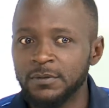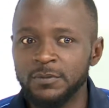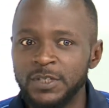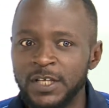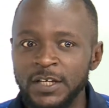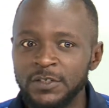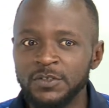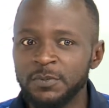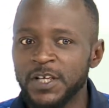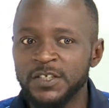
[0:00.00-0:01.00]
We can't just
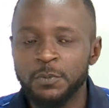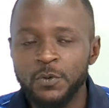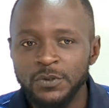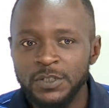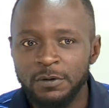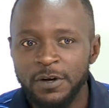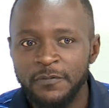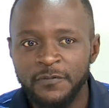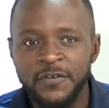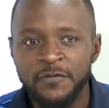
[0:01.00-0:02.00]
be exposing our
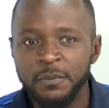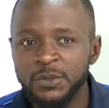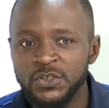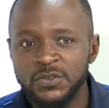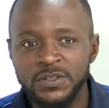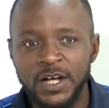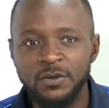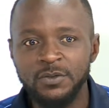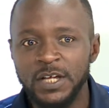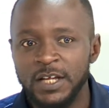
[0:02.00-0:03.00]
informations
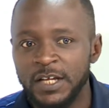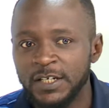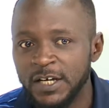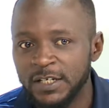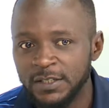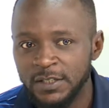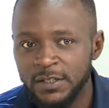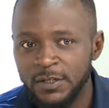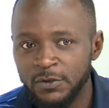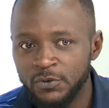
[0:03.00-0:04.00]
out there like that
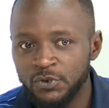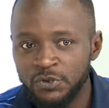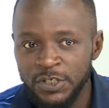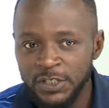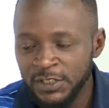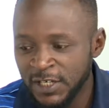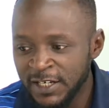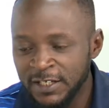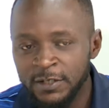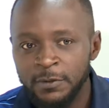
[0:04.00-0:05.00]
to strangers,
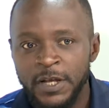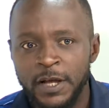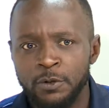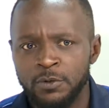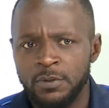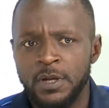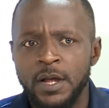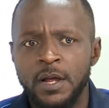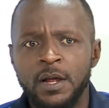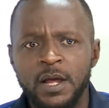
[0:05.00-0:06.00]

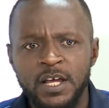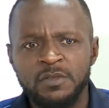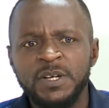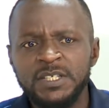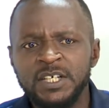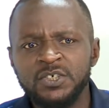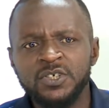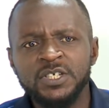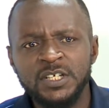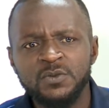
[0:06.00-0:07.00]
expecting that
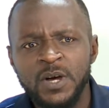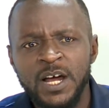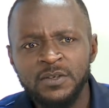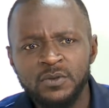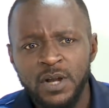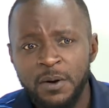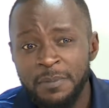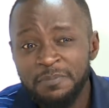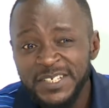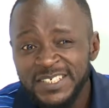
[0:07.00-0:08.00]
strangers will handle our
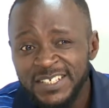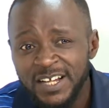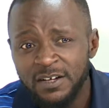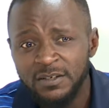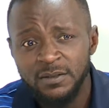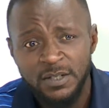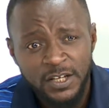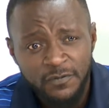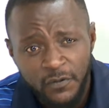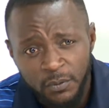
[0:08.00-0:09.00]
personal
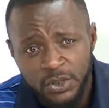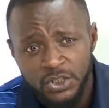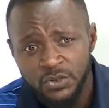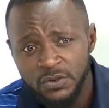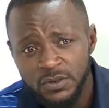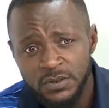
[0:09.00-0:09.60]
informations.